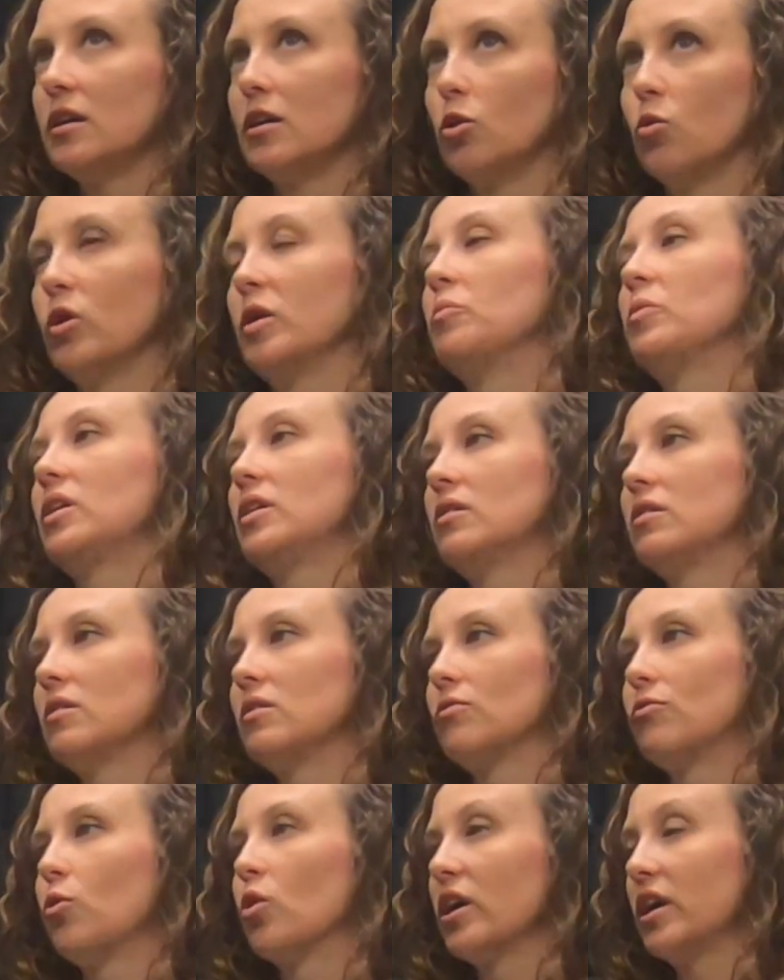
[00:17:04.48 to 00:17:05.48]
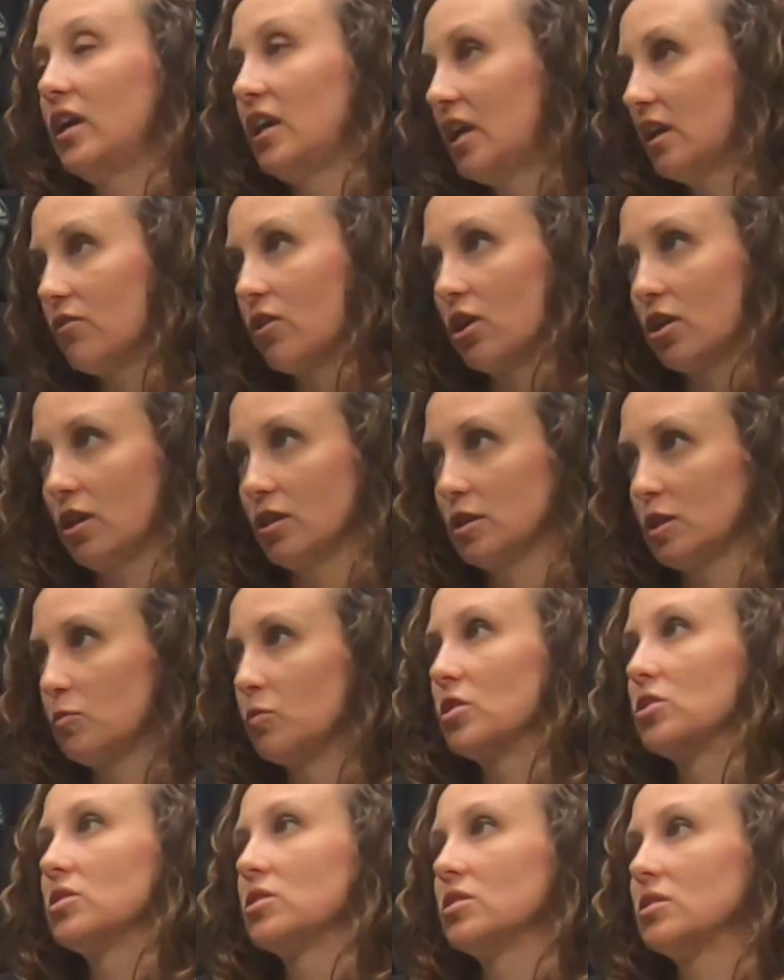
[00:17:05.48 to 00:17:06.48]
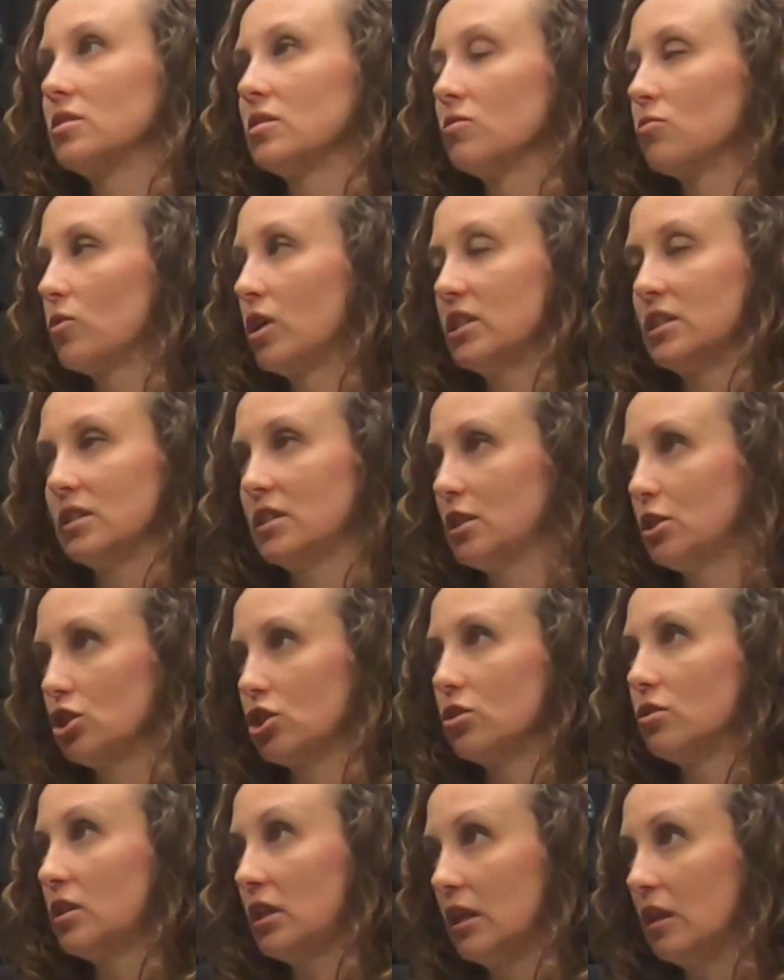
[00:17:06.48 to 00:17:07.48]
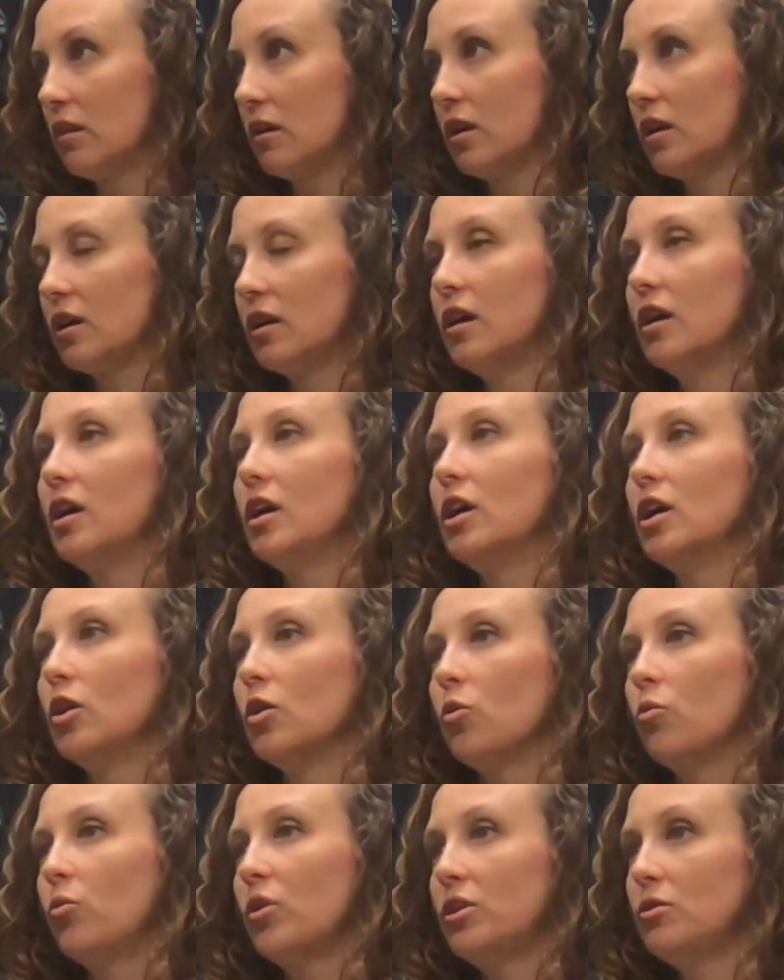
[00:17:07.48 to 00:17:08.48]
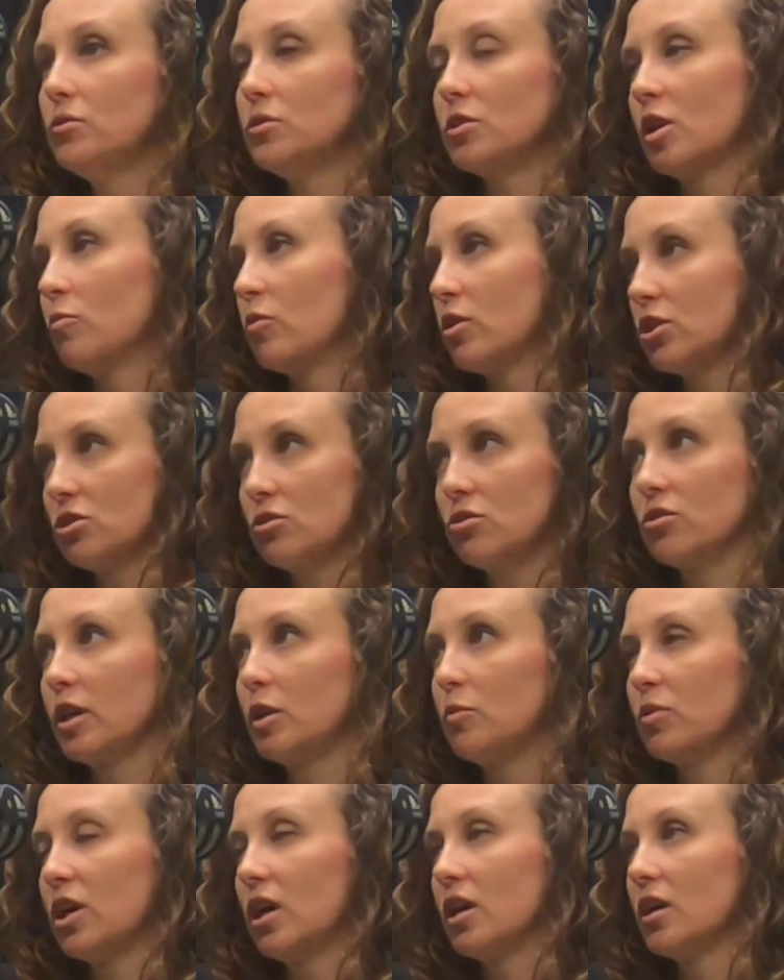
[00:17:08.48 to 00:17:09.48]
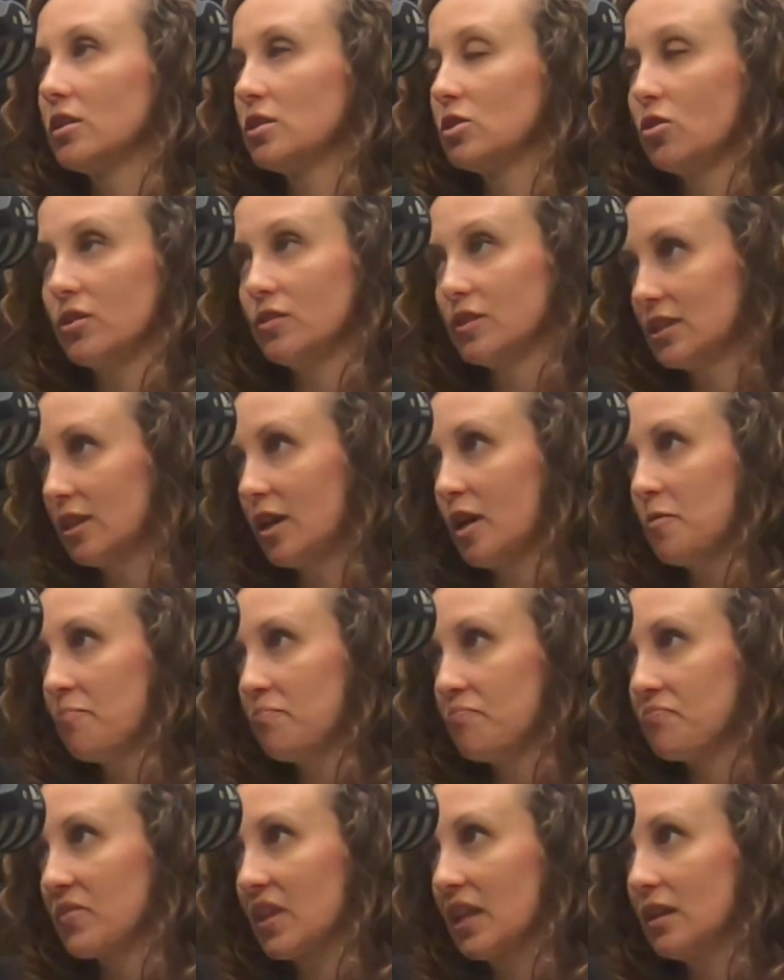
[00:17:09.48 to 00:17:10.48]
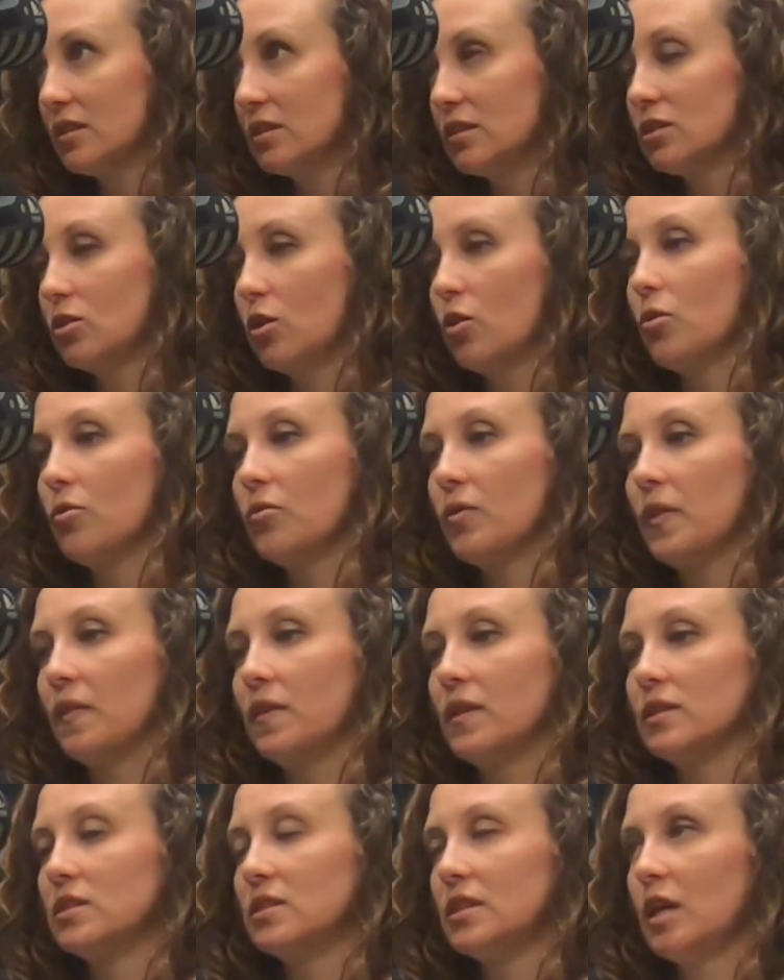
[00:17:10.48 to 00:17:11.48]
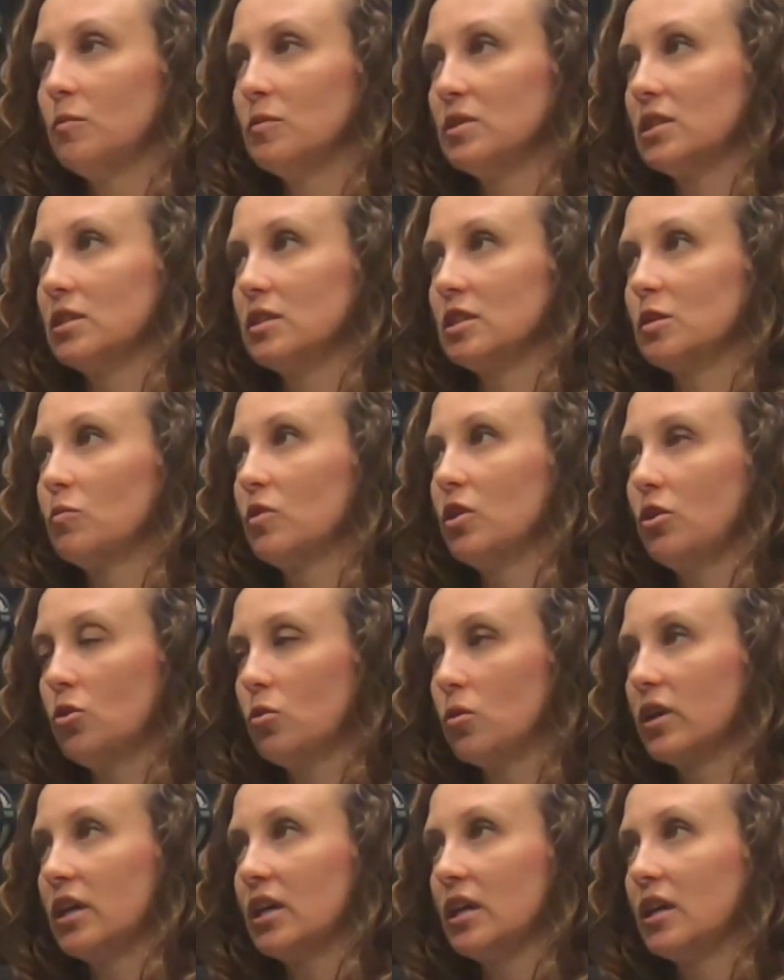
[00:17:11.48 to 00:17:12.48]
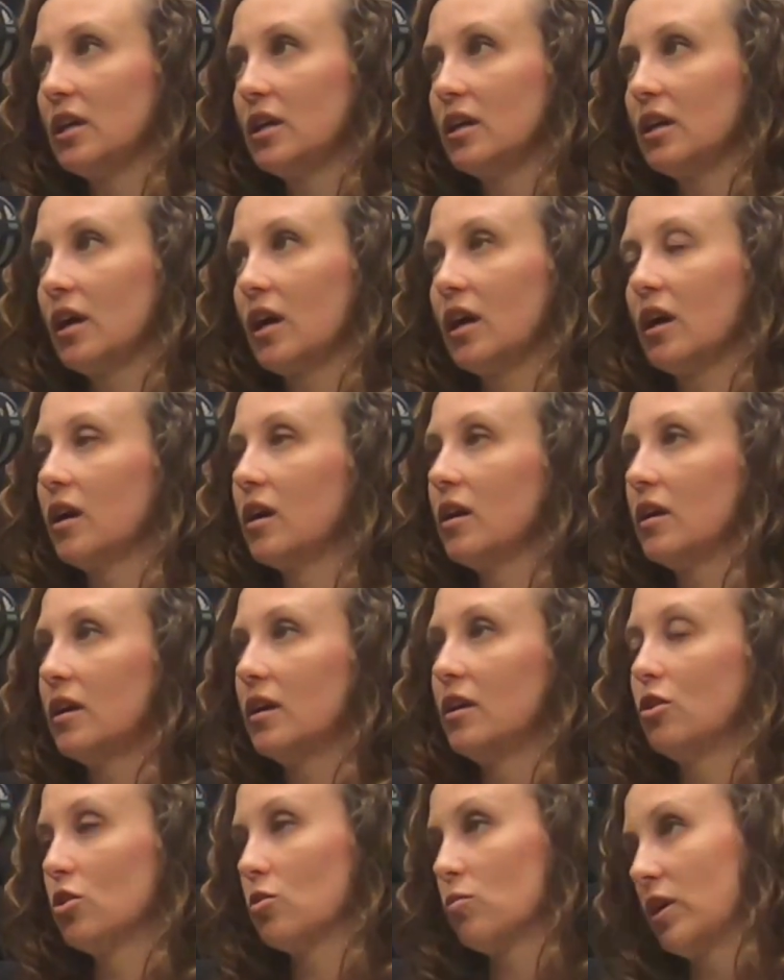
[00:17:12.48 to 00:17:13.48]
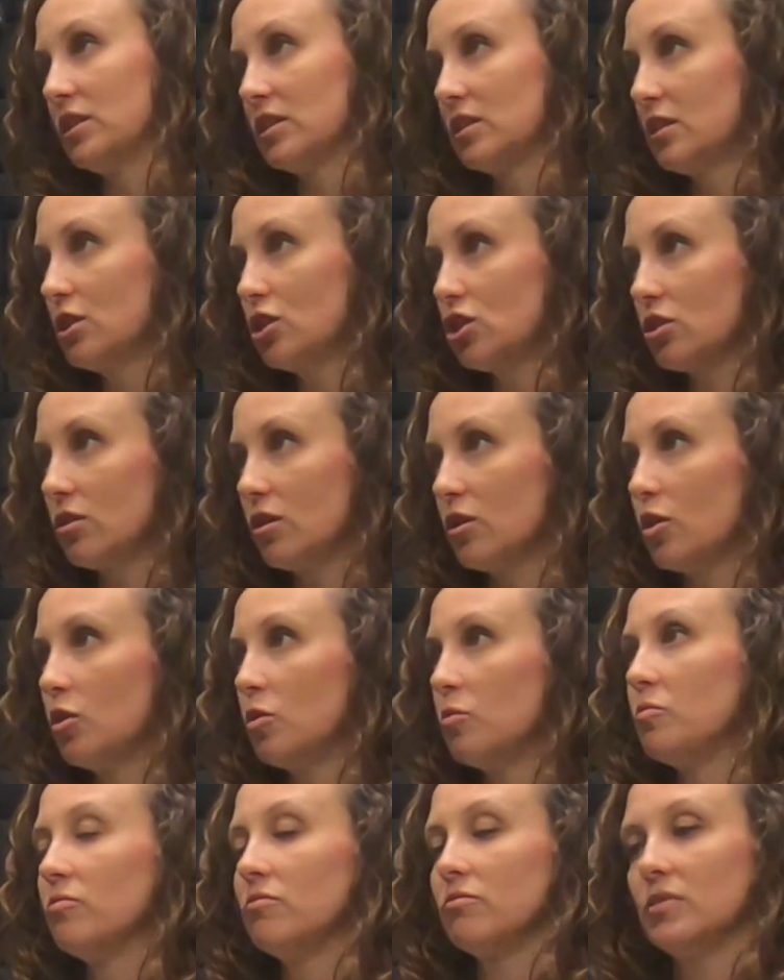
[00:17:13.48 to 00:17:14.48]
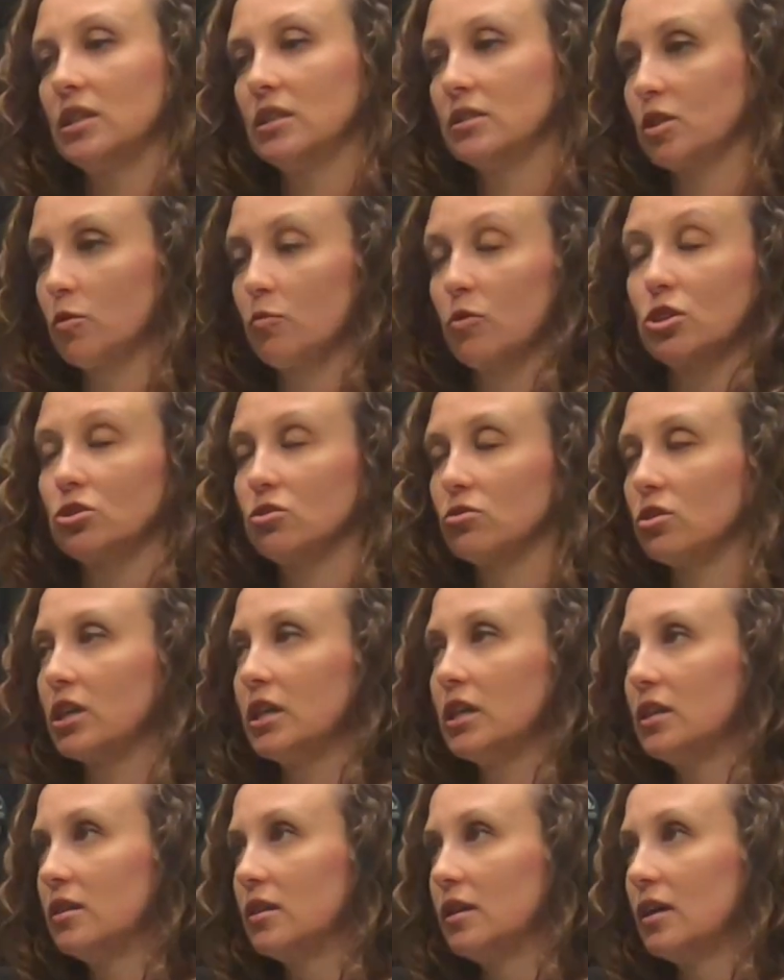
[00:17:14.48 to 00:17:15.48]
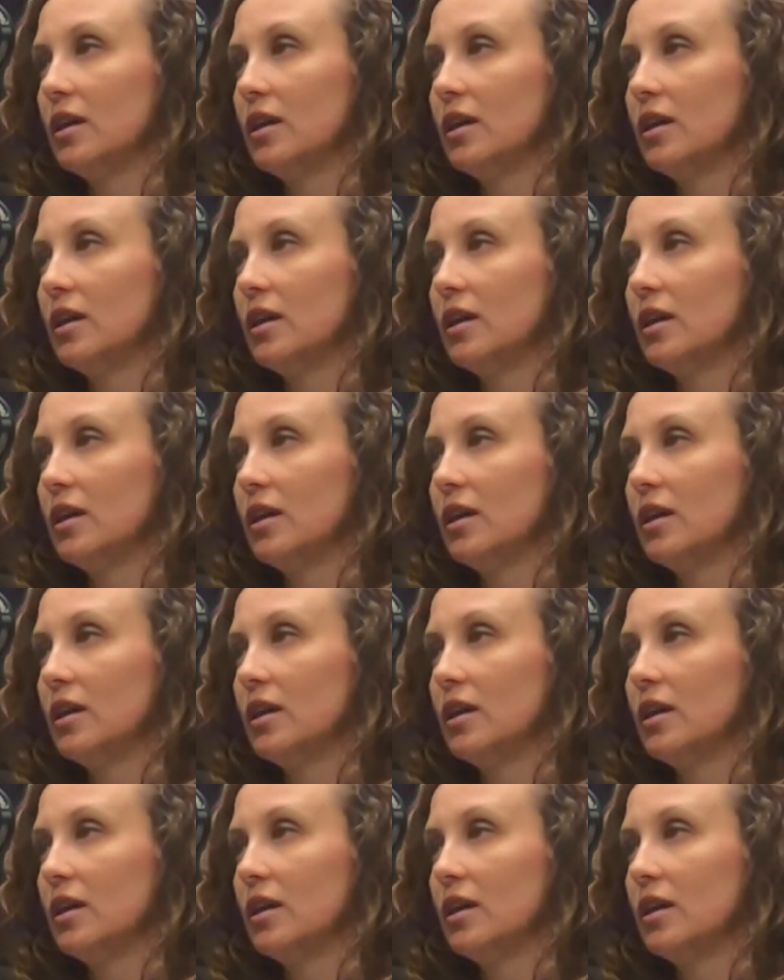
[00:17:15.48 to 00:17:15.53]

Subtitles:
equipment for any of our customers, residential either. We use commercial grade products all the time. So the same system that you are getting in your residential home is commercial grade.